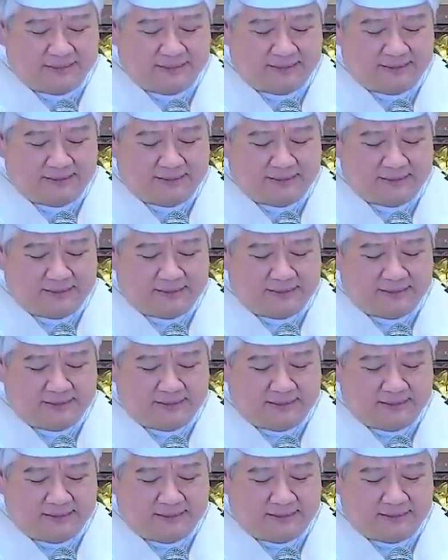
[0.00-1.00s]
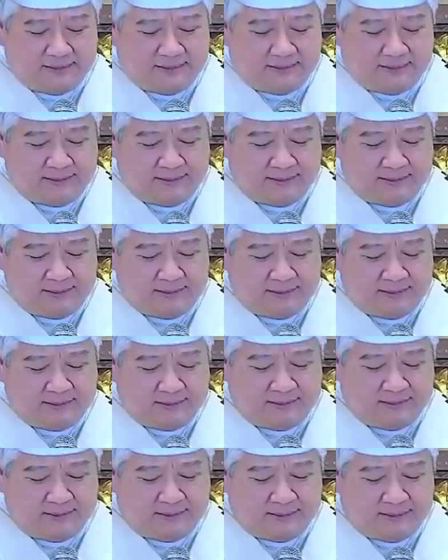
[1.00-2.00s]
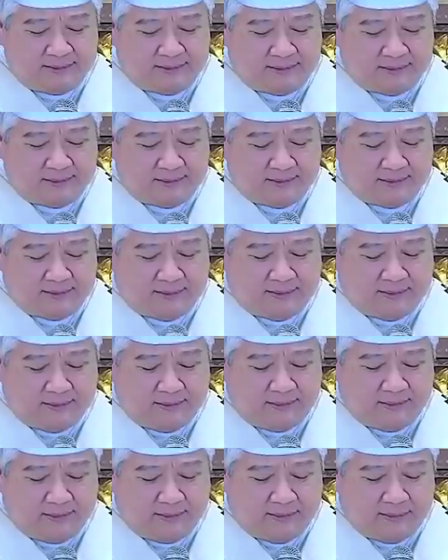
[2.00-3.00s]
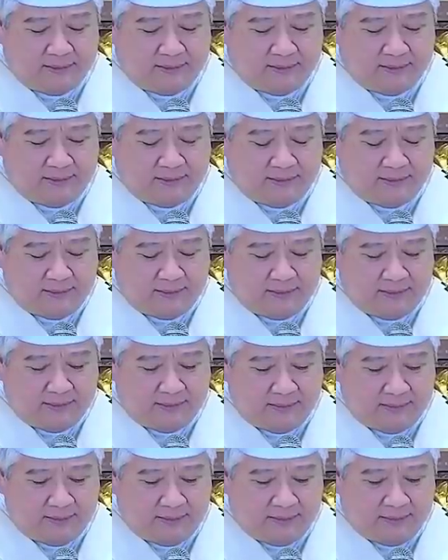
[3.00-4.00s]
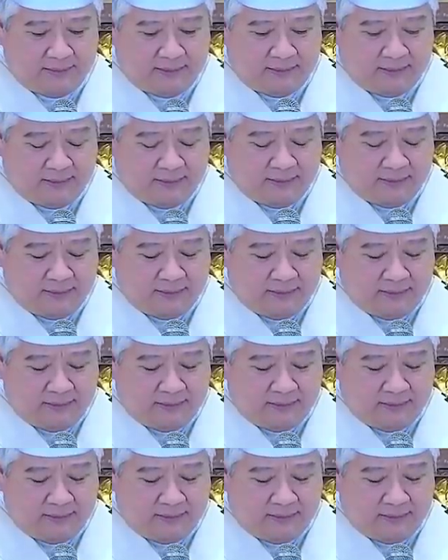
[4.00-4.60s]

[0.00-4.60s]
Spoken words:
[no speech]